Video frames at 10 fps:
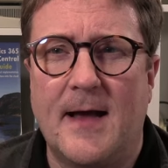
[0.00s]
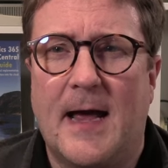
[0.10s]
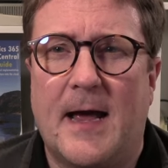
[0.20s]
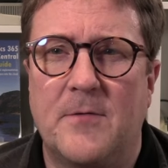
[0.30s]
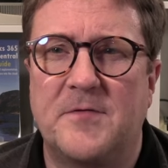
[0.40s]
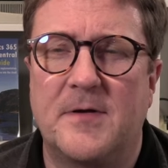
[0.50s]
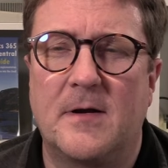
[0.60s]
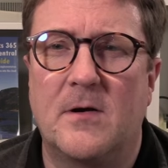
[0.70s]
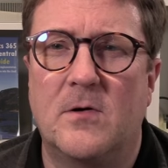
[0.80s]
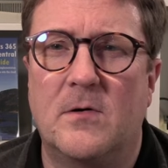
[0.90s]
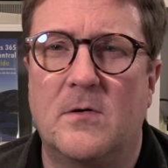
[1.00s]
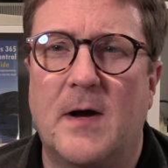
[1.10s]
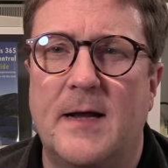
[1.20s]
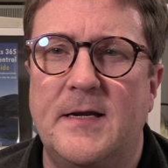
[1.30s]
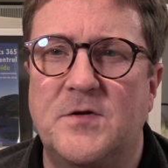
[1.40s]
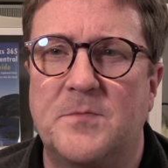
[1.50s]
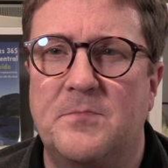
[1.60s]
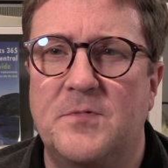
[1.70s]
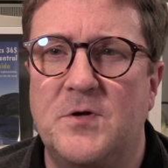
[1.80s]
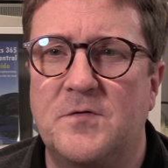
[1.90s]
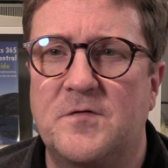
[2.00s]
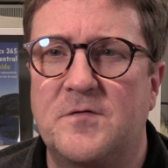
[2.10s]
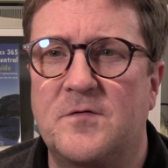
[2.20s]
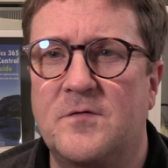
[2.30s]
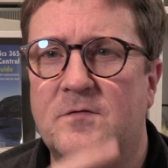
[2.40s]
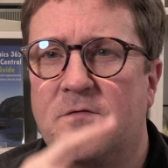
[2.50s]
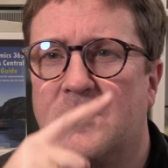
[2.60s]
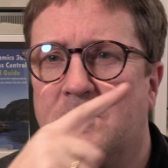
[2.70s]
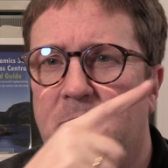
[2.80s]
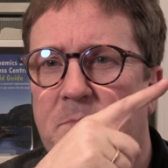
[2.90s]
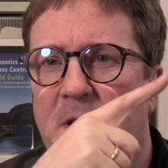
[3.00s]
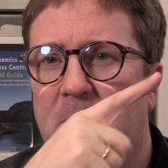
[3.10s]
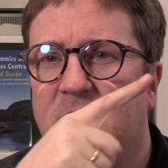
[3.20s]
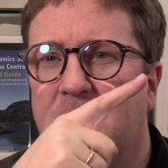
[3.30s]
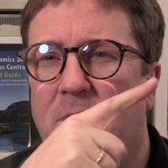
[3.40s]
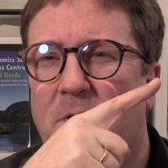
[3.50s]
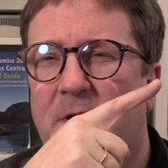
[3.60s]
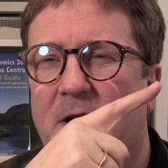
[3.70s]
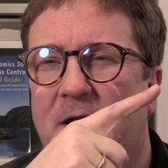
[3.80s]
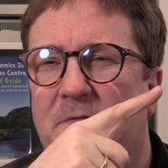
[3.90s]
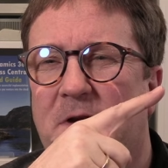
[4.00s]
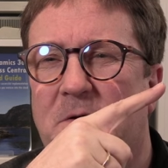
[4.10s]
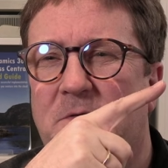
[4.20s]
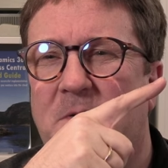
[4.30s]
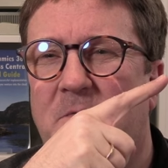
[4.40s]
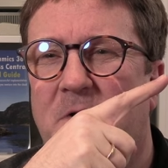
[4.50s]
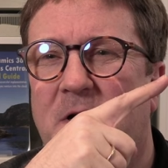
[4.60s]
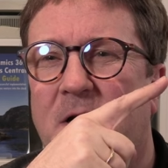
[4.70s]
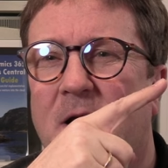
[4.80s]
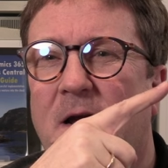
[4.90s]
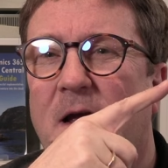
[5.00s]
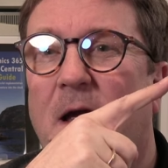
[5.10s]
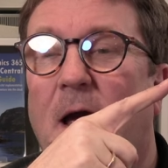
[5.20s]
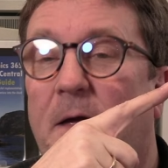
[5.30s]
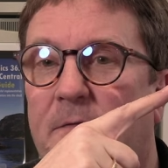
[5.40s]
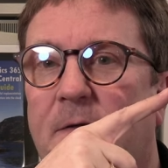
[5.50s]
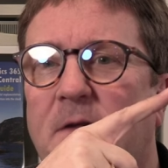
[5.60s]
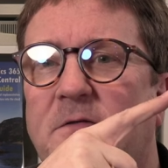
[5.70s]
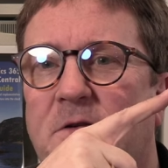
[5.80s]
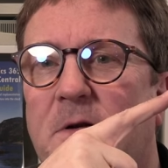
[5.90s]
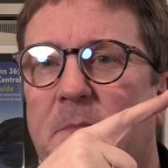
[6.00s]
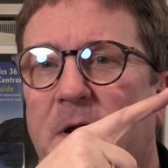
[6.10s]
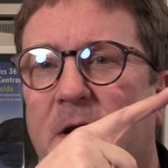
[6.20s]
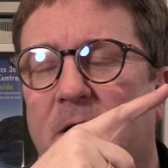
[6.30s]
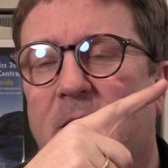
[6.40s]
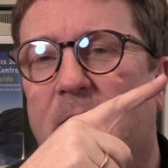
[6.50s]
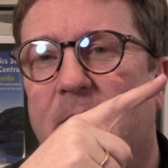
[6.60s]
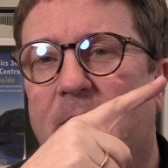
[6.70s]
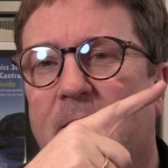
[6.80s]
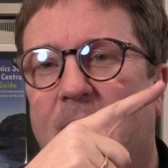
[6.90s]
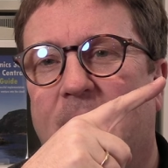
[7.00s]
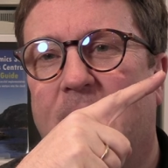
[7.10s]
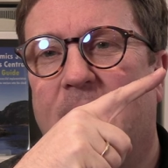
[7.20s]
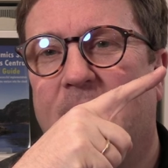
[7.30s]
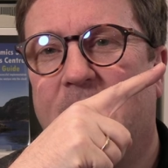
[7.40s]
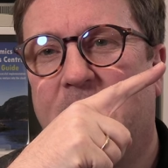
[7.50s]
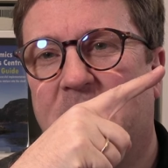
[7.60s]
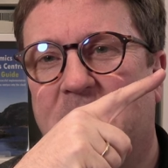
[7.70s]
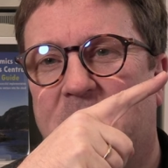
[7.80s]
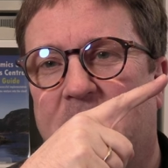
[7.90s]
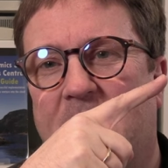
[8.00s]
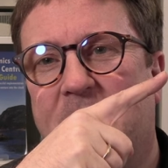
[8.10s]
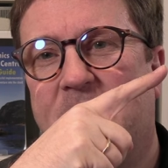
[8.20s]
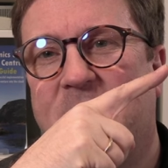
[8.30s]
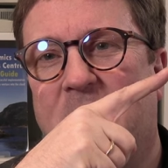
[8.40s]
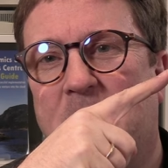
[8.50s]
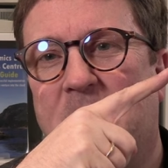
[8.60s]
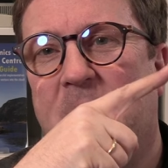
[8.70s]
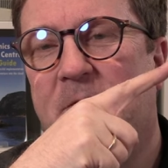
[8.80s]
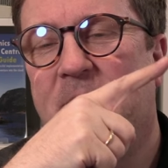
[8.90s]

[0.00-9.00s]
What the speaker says: I was thinking, I need to use to be able to point at a video somewhere. I think it's going to be here. And if it's right in top of my